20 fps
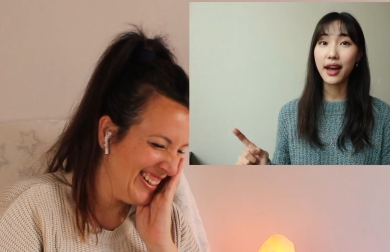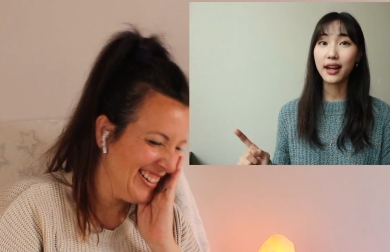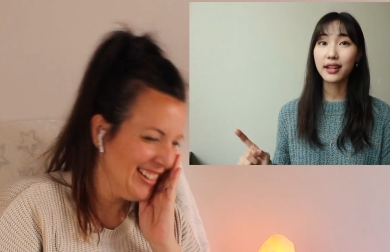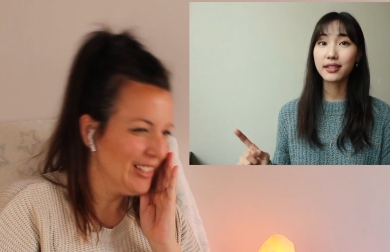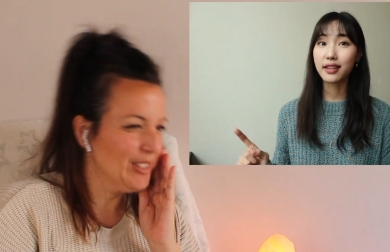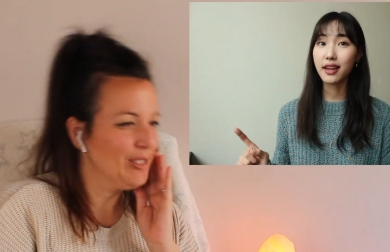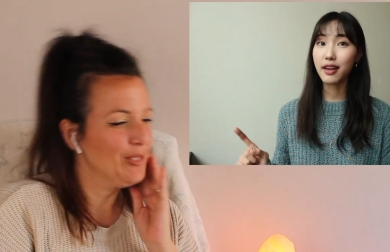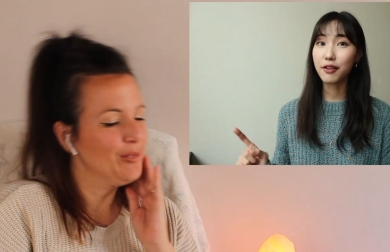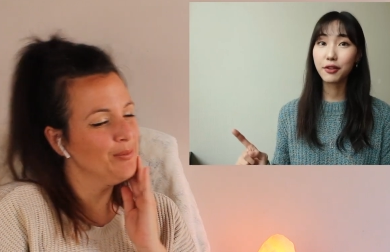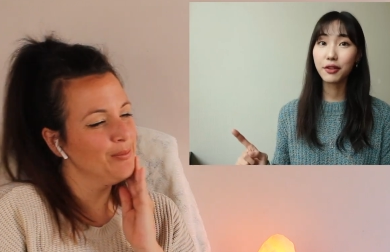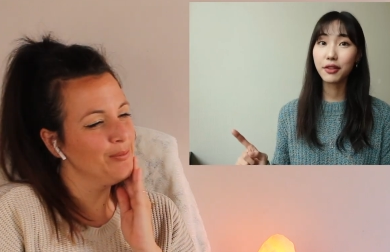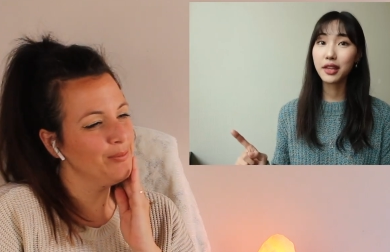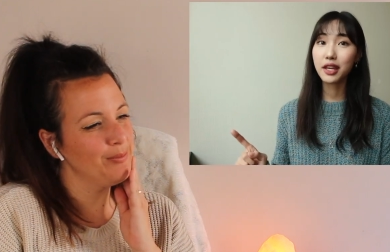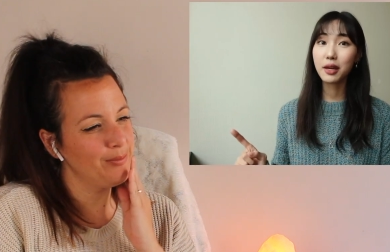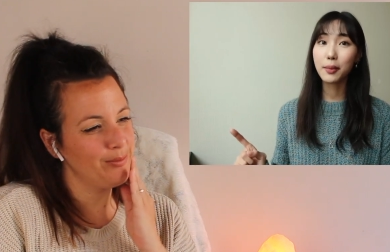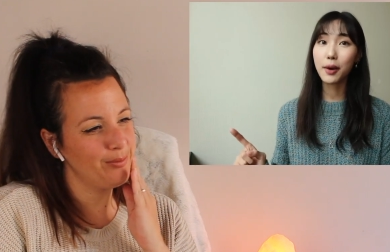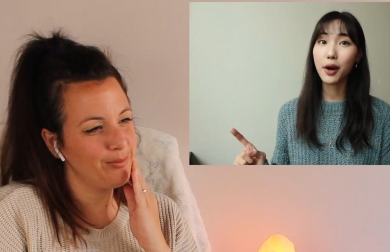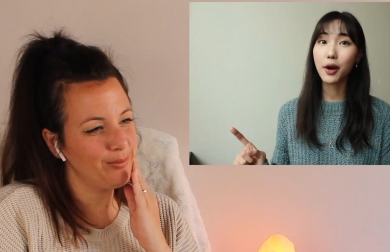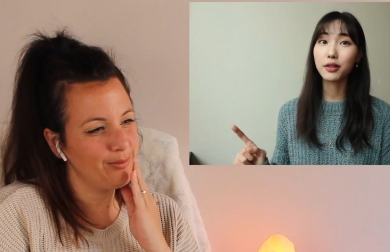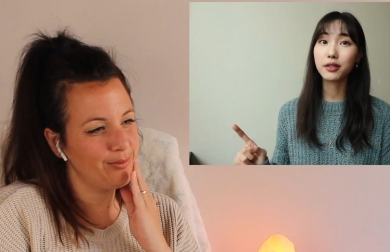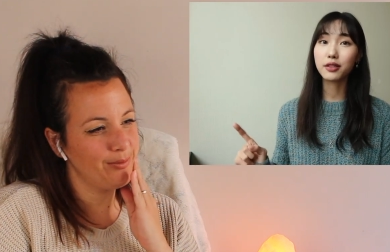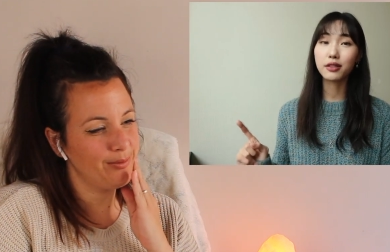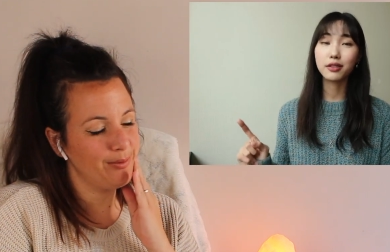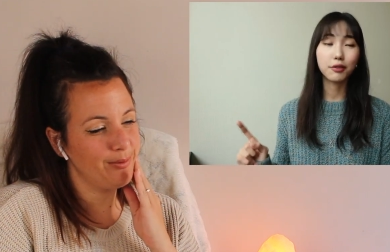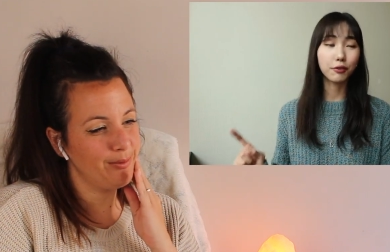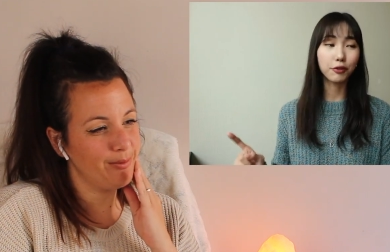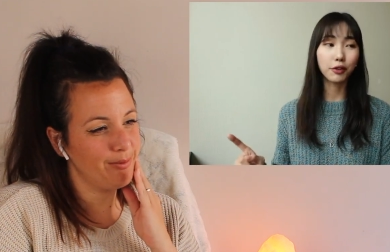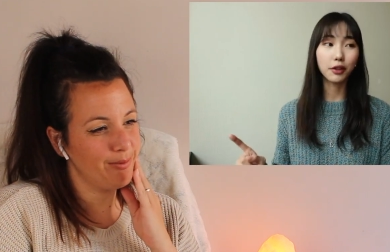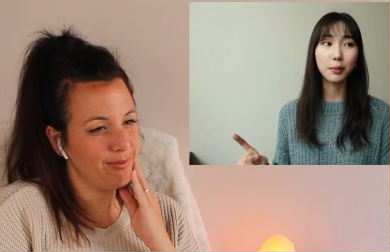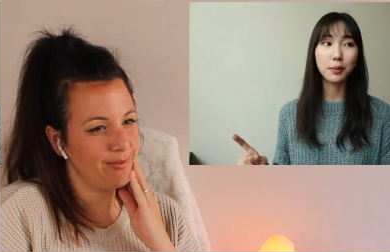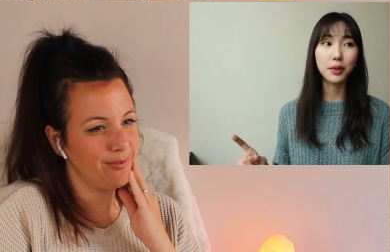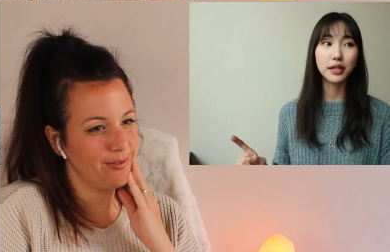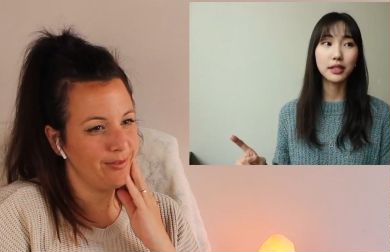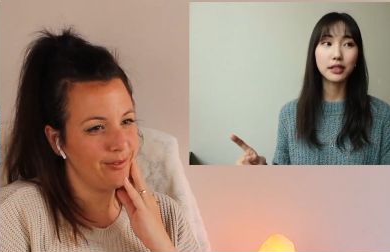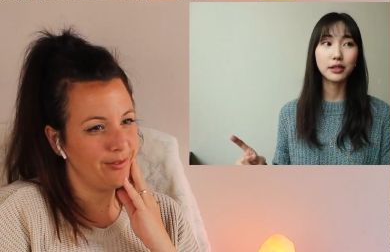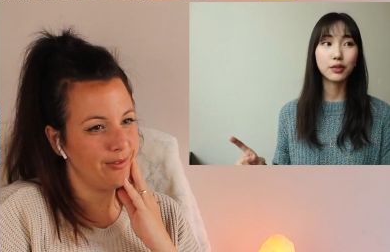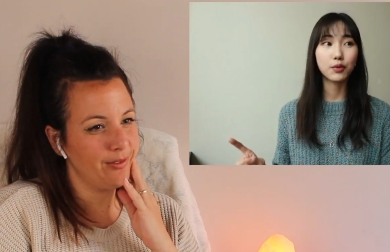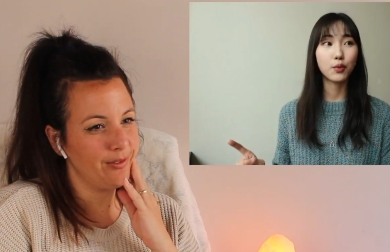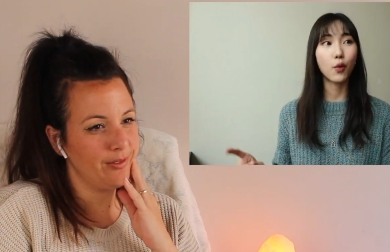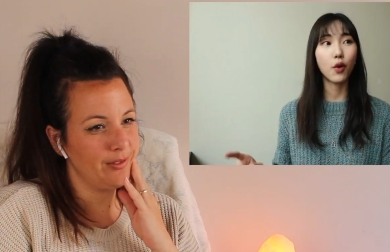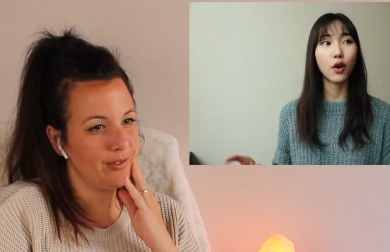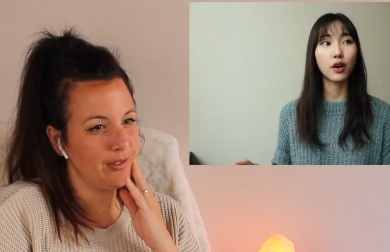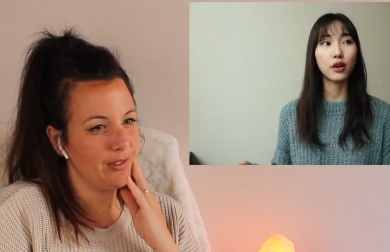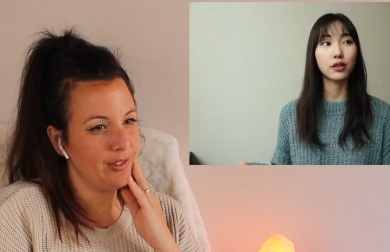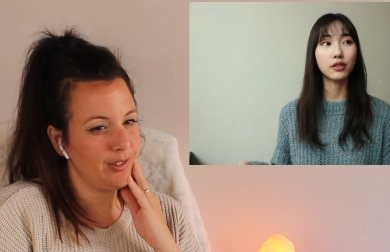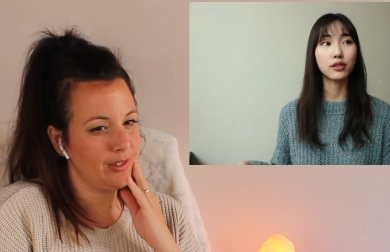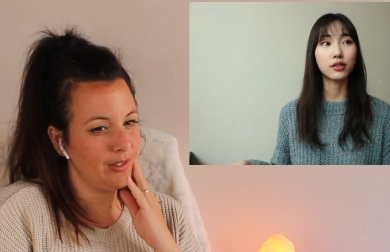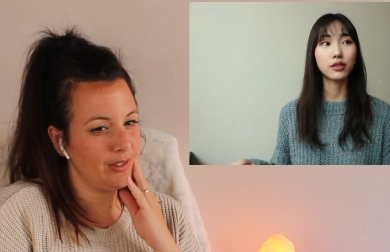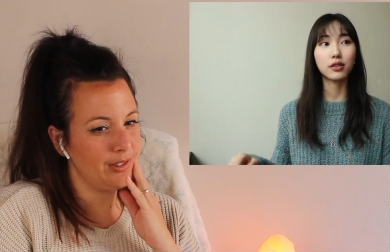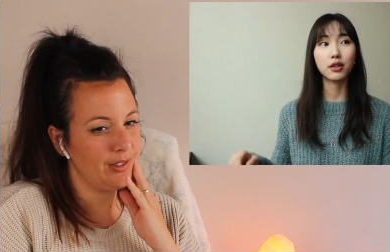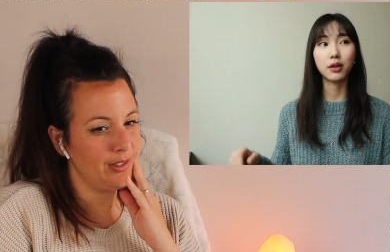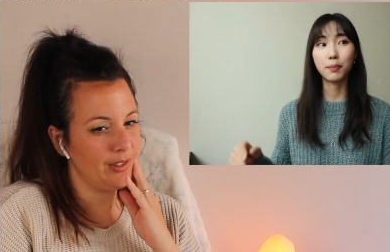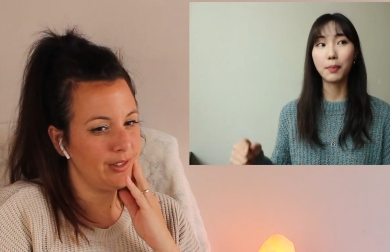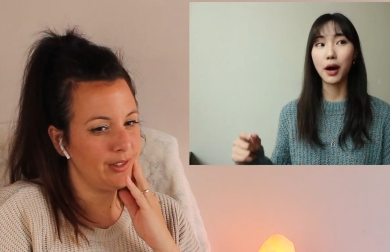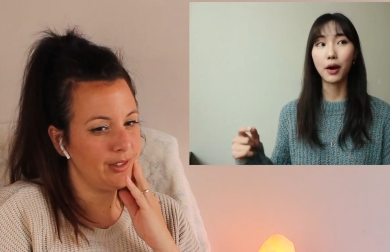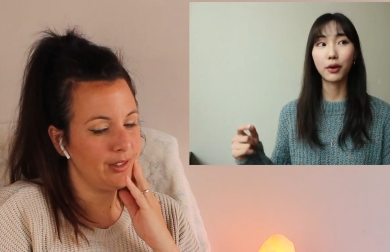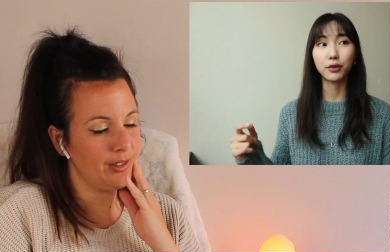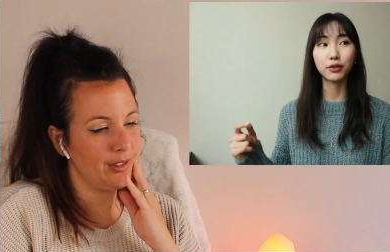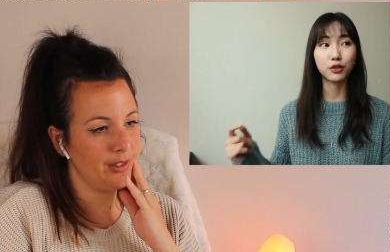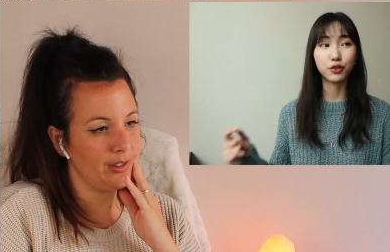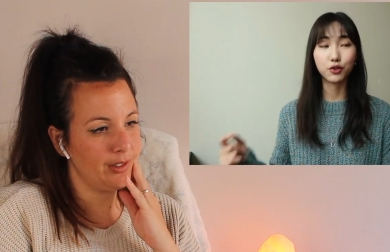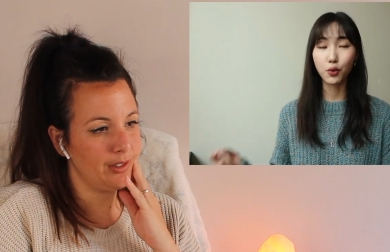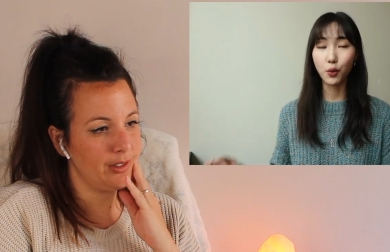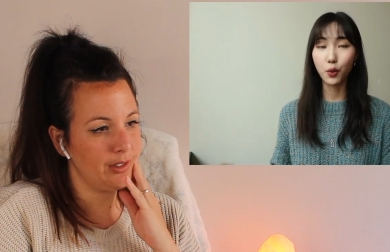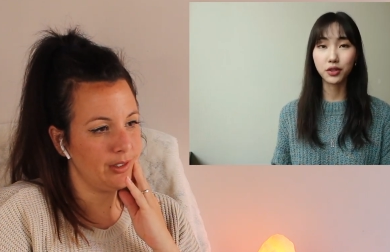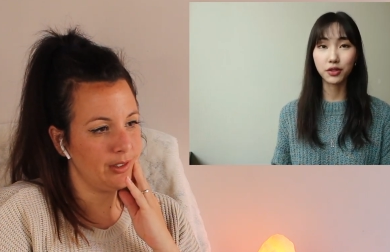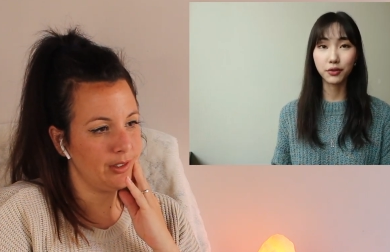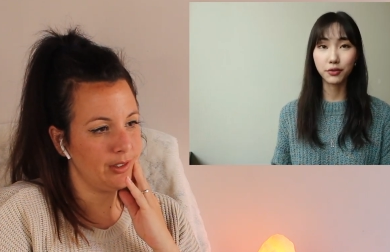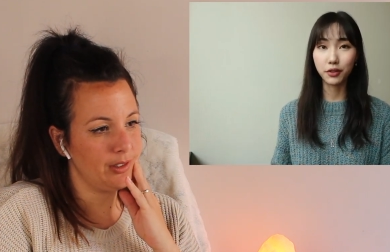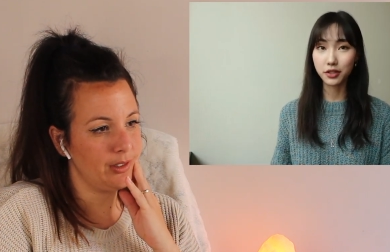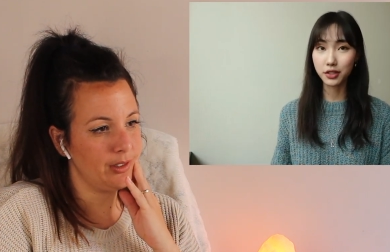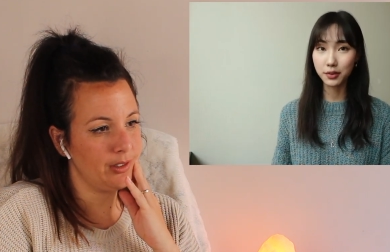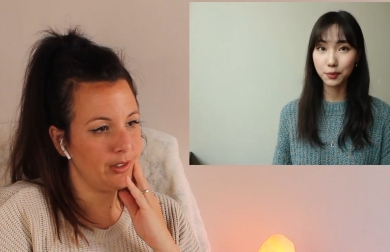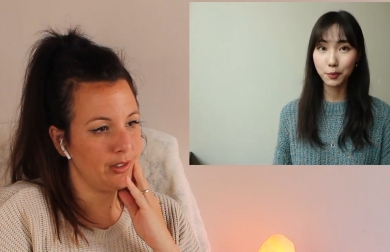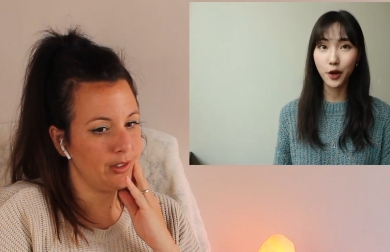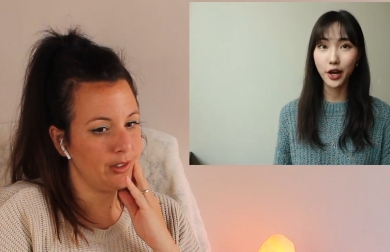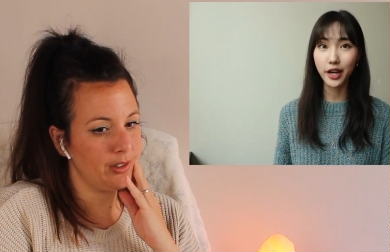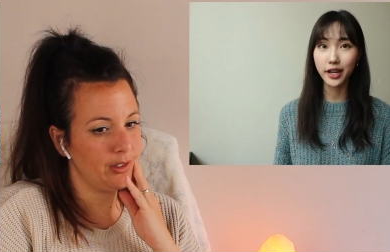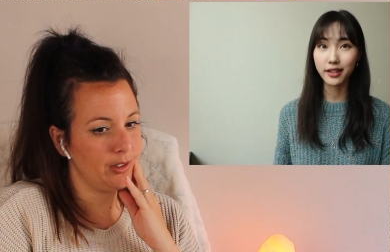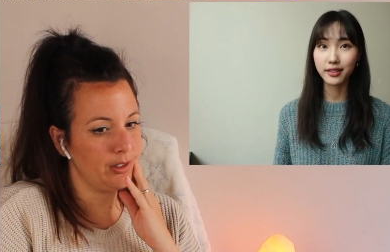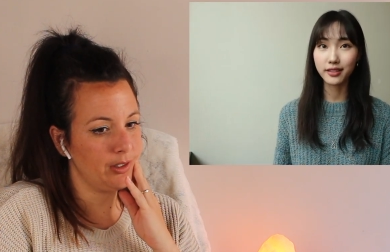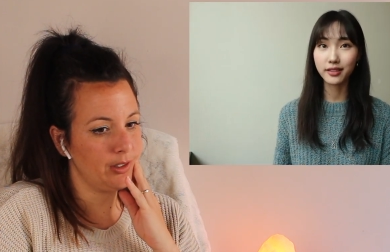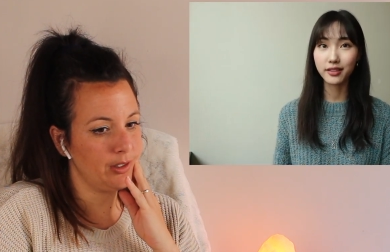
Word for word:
Speaker 1: that everything about the Philippines was about the joys of the spring.